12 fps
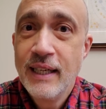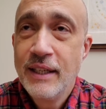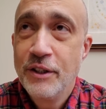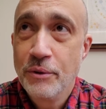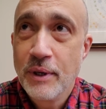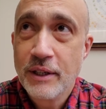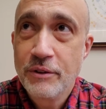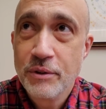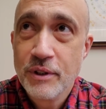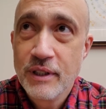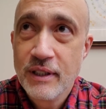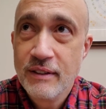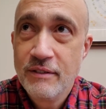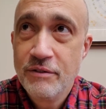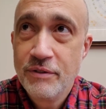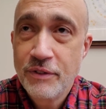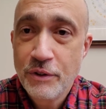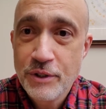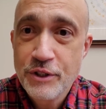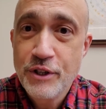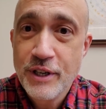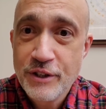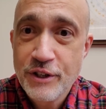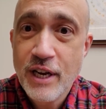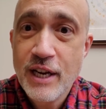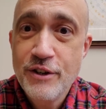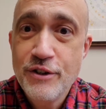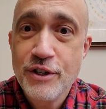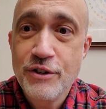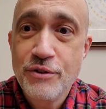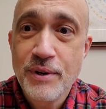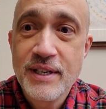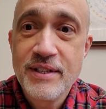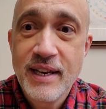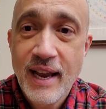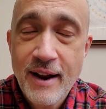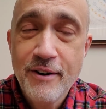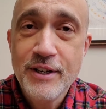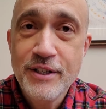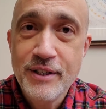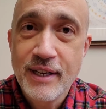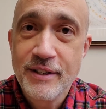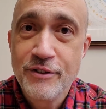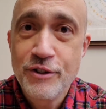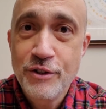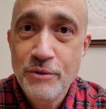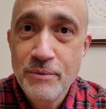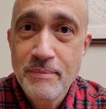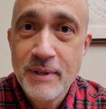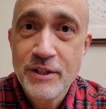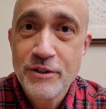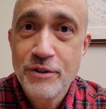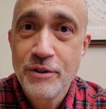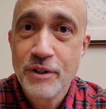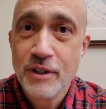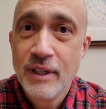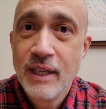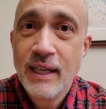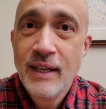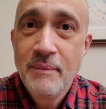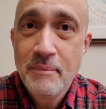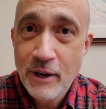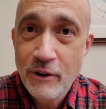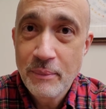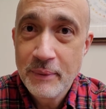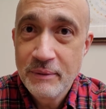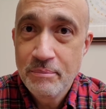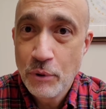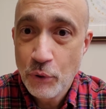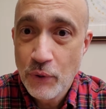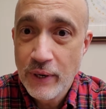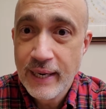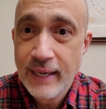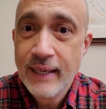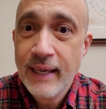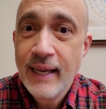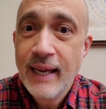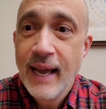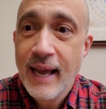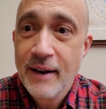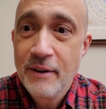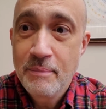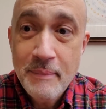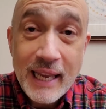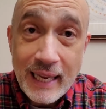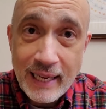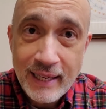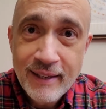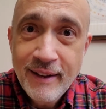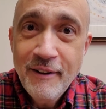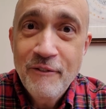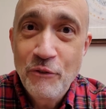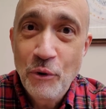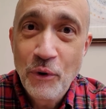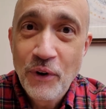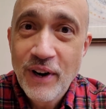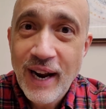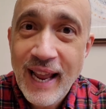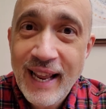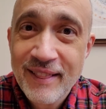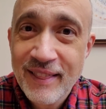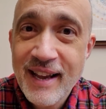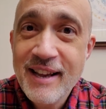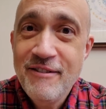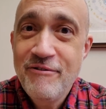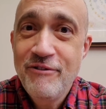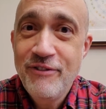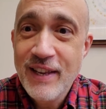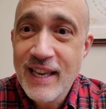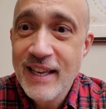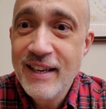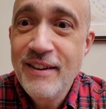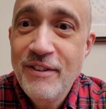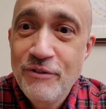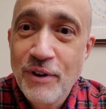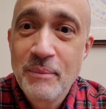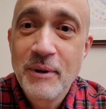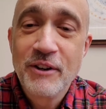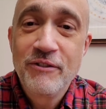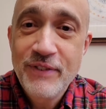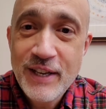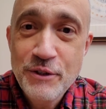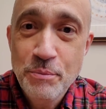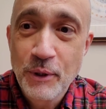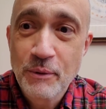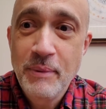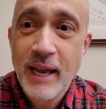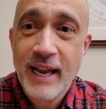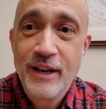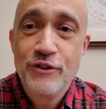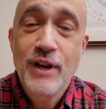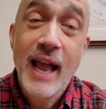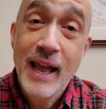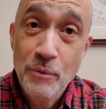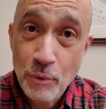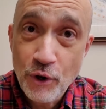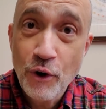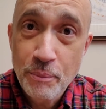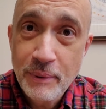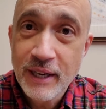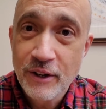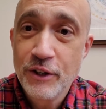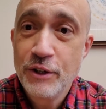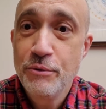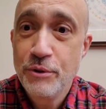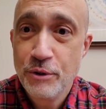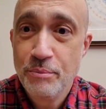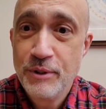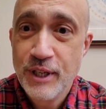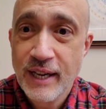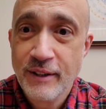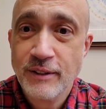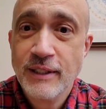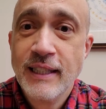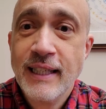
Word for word: director of Christian education Tracey Harris, and student minister Merrimon Boyd and me for a live feed from our Facebook page, and we're hoping our YouTube channel.